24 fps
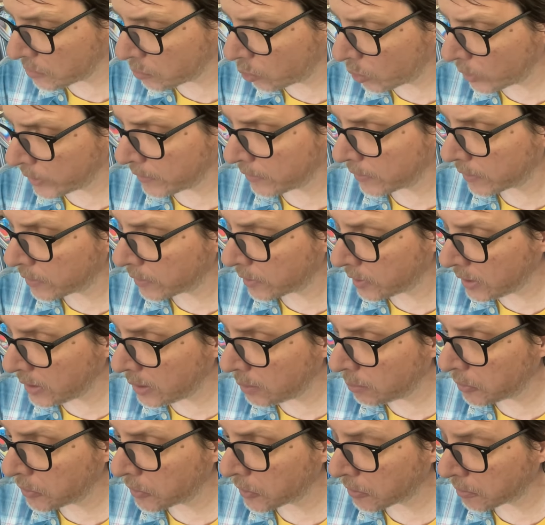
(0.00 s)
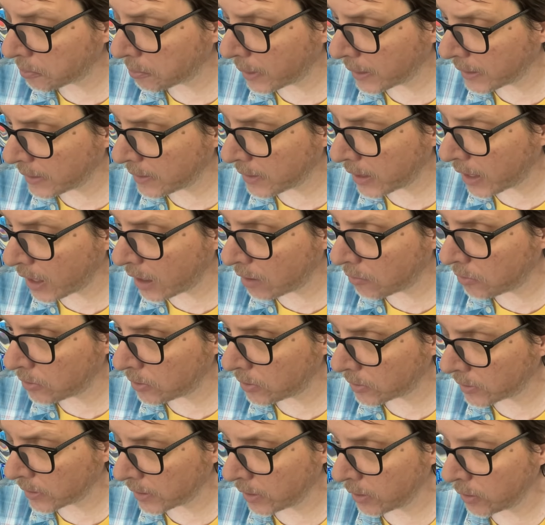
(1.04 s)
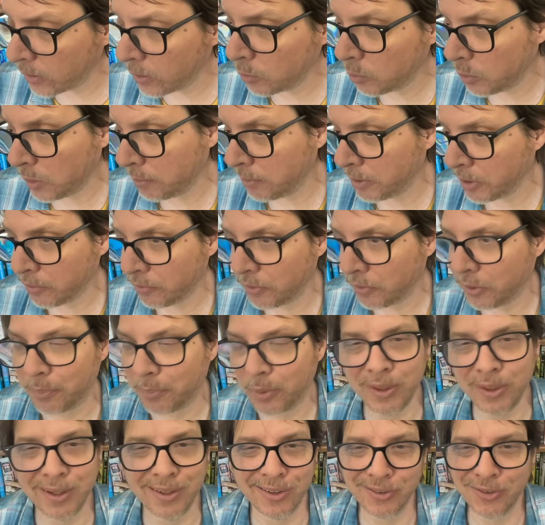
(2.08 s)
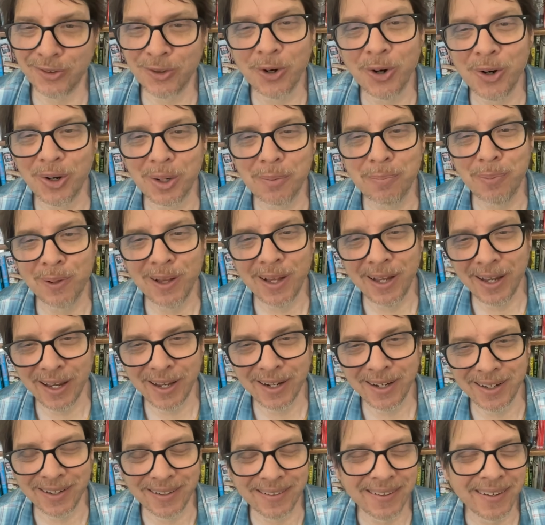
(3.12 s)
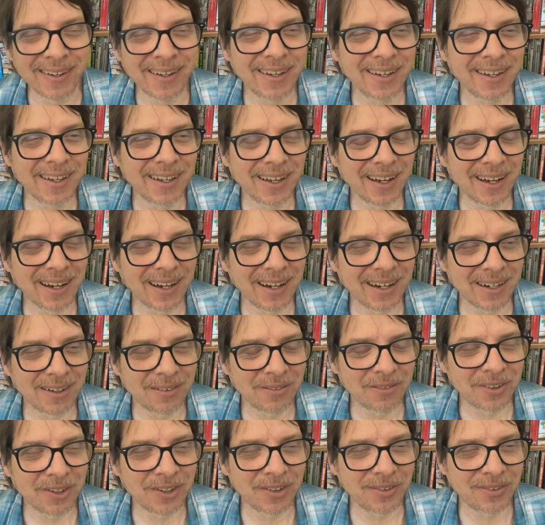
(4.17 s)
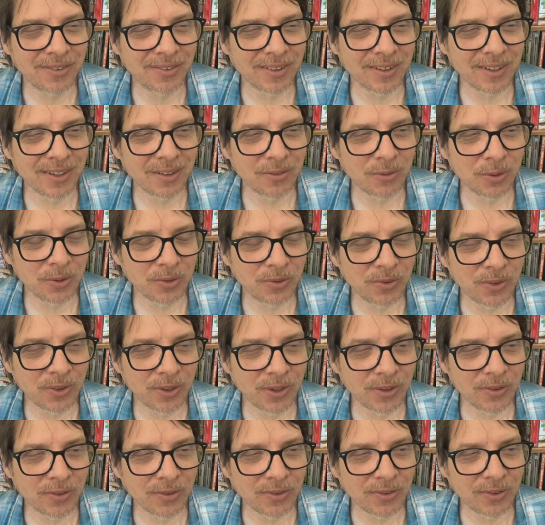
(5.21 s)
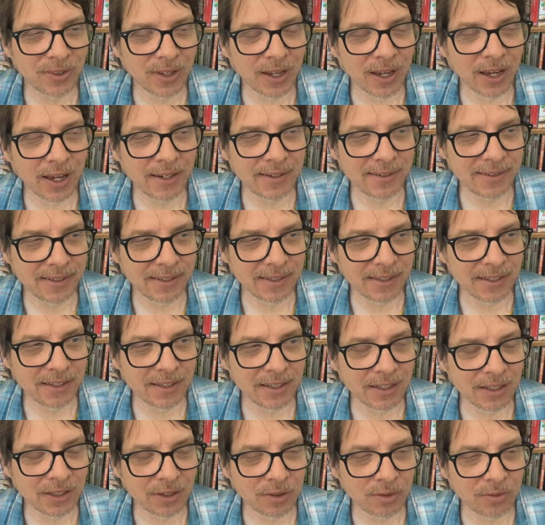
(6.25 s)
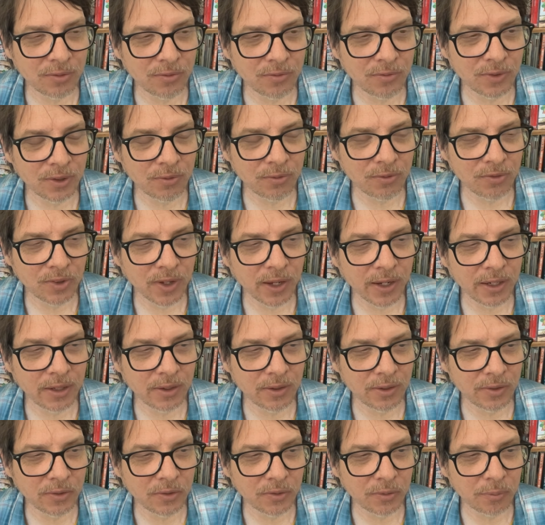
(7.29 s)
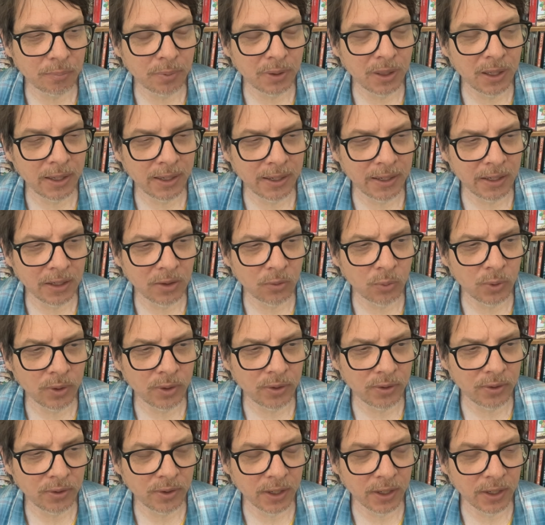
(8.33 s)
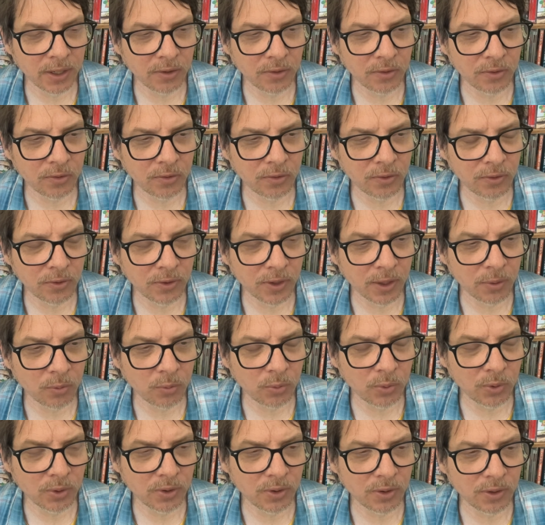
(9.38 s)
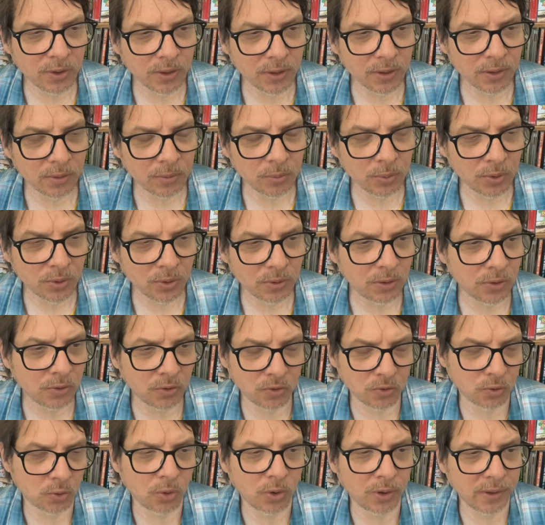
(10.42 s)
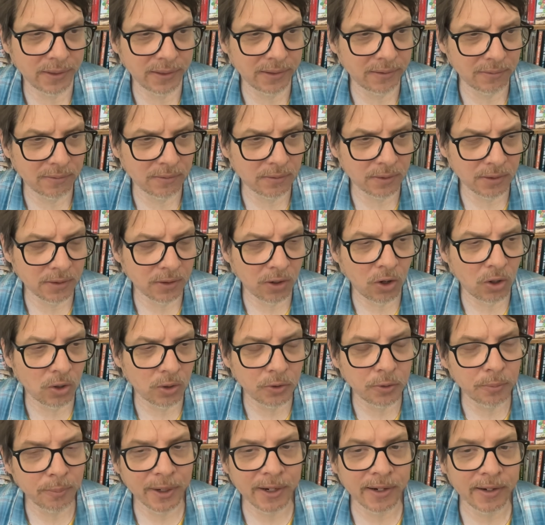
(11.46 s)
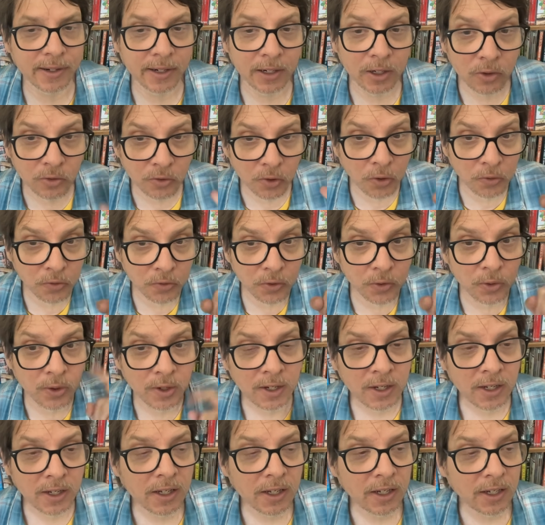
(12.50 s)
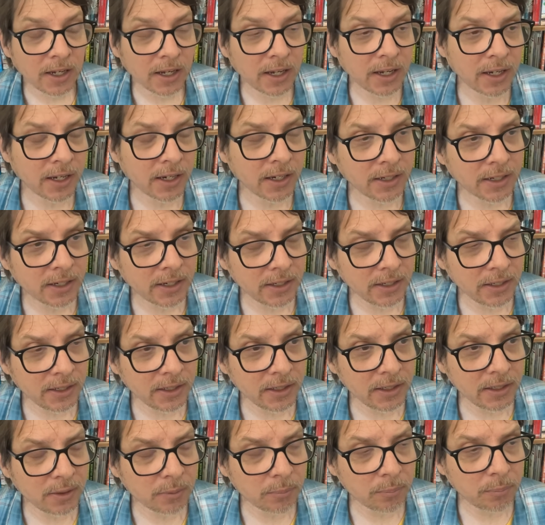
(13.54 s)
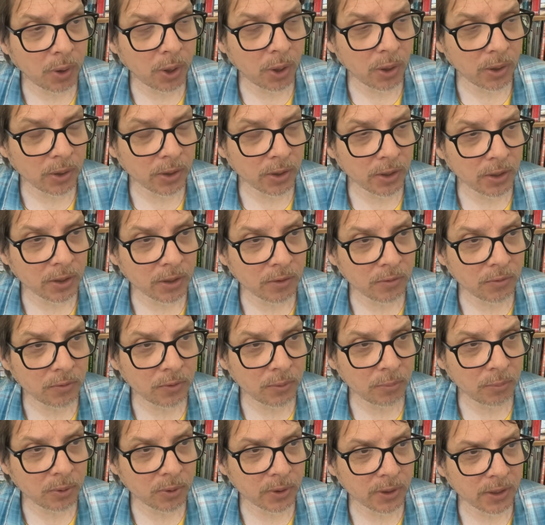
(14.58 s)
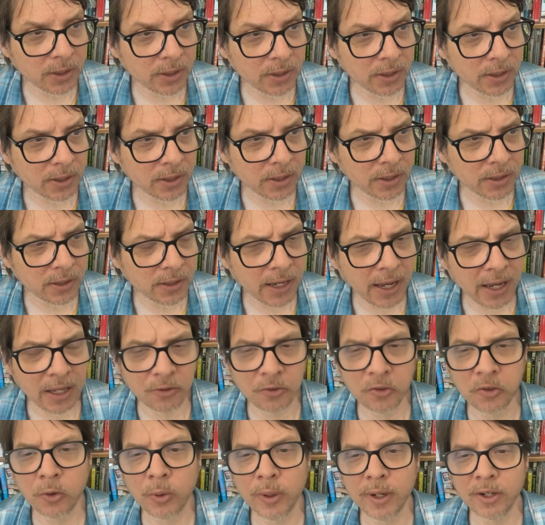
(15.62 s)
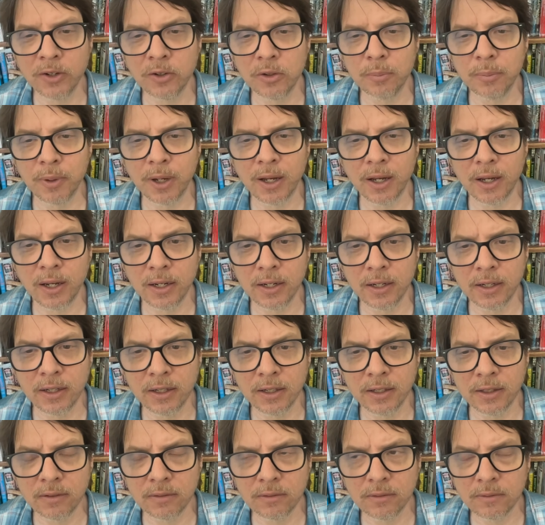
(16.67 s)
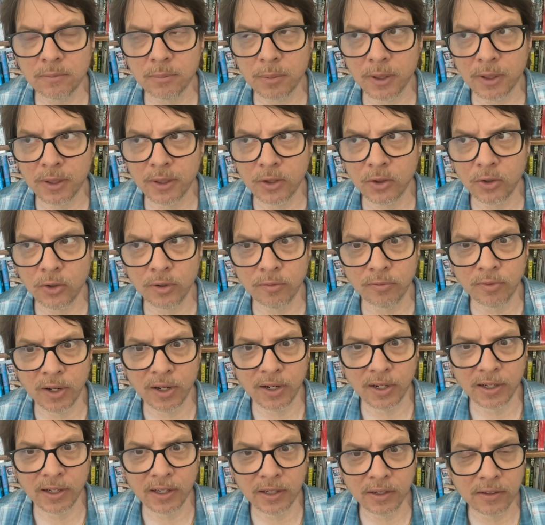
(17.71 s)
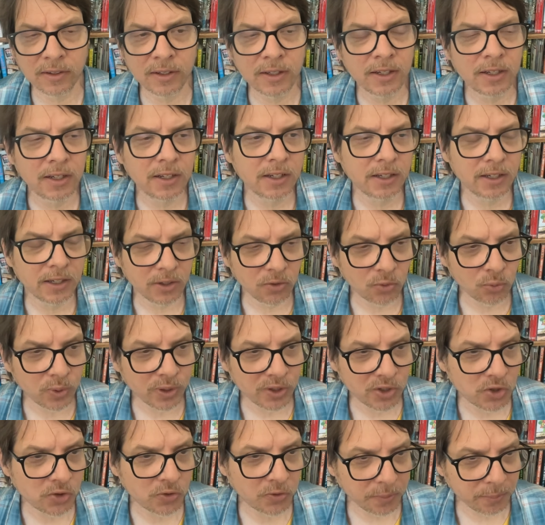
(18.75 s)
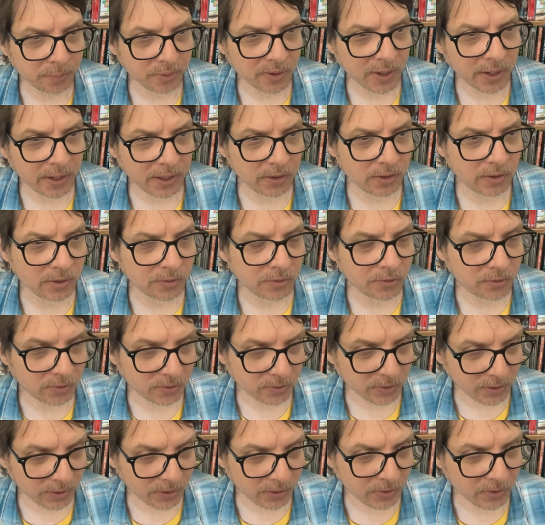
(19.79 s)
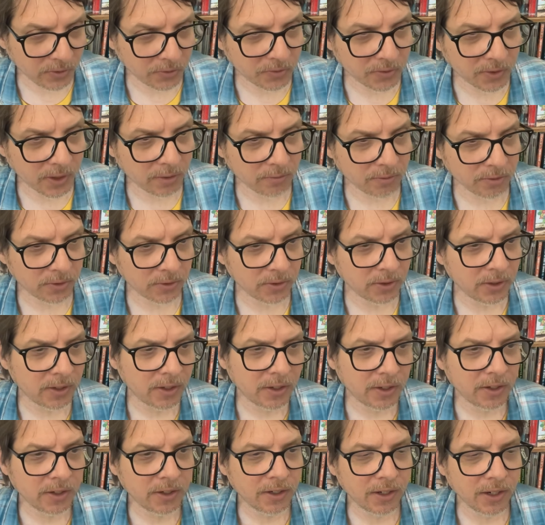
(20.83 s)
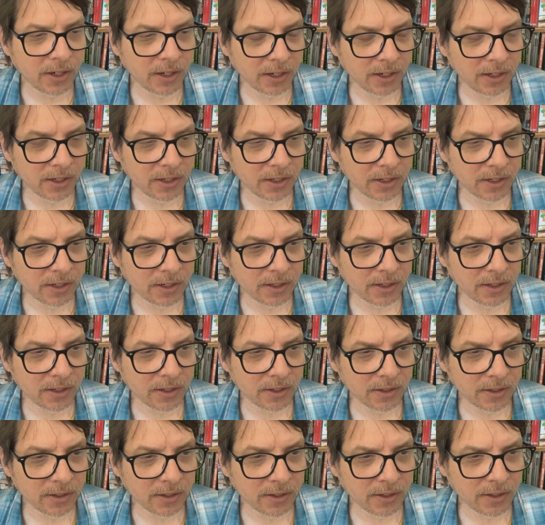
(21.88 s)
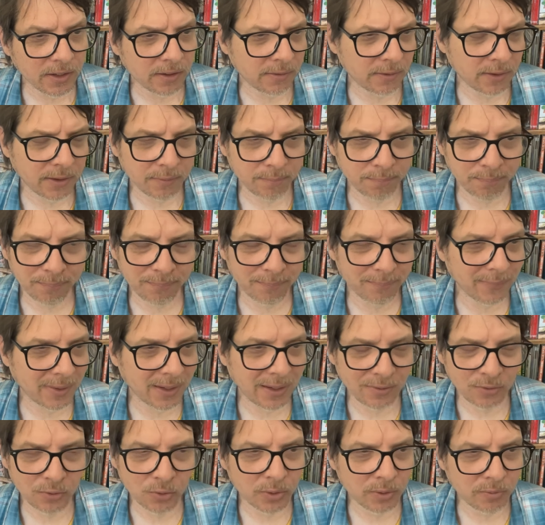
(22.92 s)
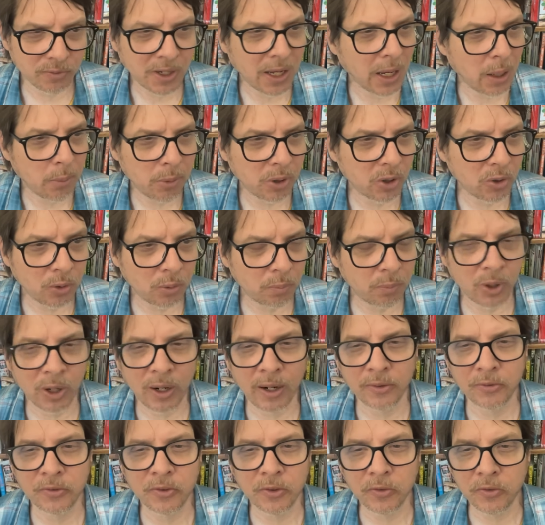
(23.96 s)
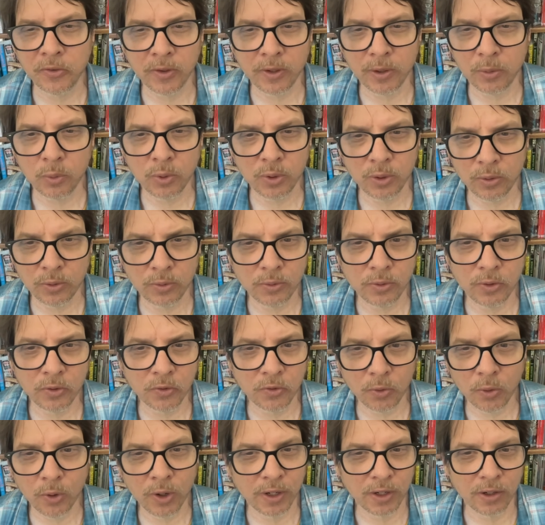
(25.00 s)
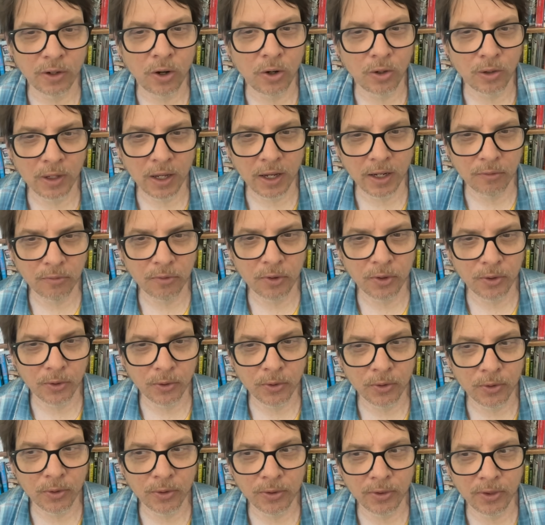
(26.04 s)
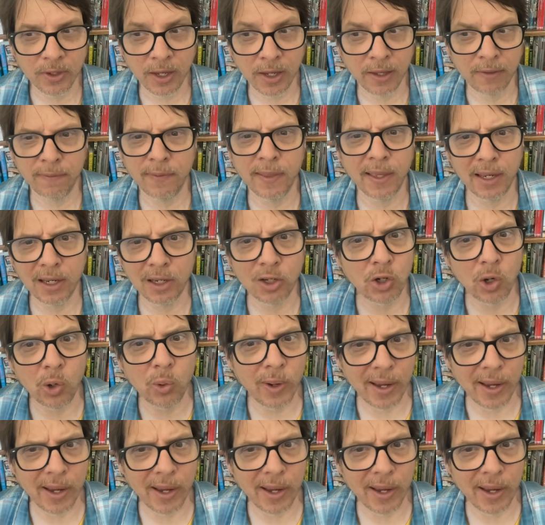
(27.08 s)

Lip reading: one of the themes of my novel, Gill Women of the Prehistoric Planet, was this idea of scientists playing with things that would destroy all humanity. And it's also a key part of the book Cat's Cradle by Kurt Vonnegut, in which some scientists discover a sort of chemical process that will destroy all life on Earth, and they go